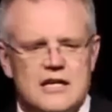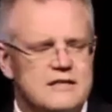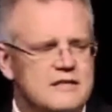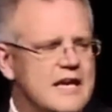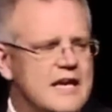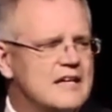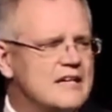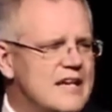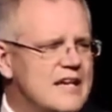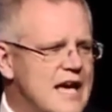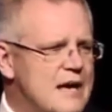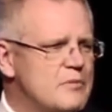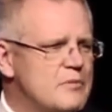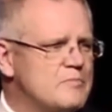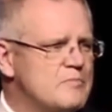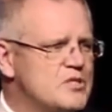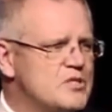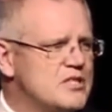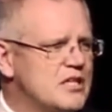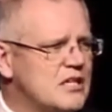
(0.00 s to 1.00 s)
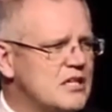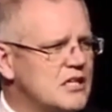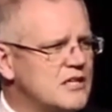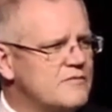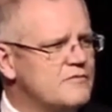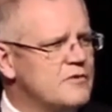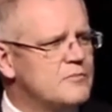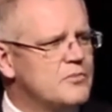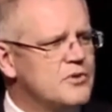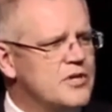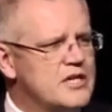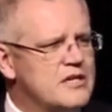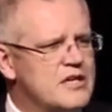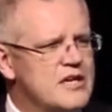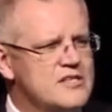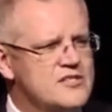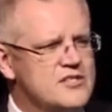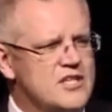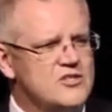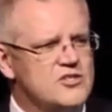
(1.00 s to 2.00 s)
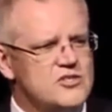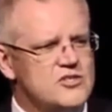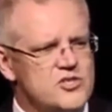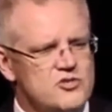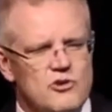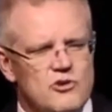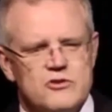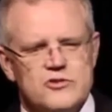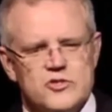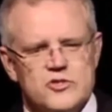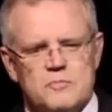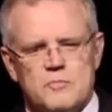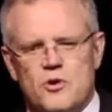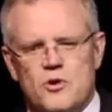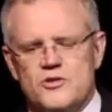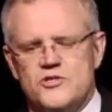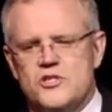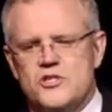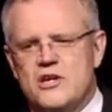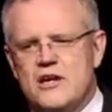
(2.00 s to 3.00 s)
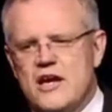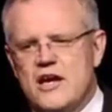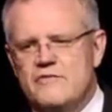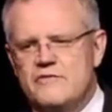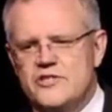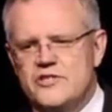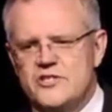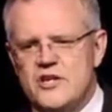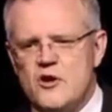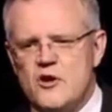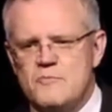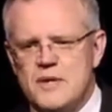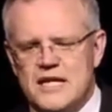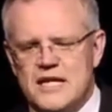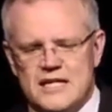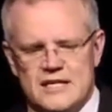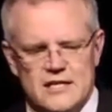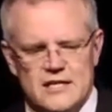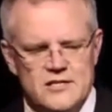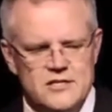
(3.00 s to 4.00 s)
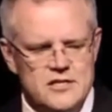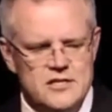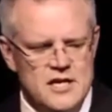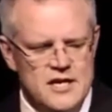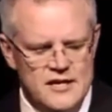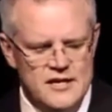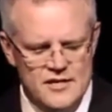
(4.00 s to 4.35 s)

I thank NAB in particular for being such a strong sponsor over so many years.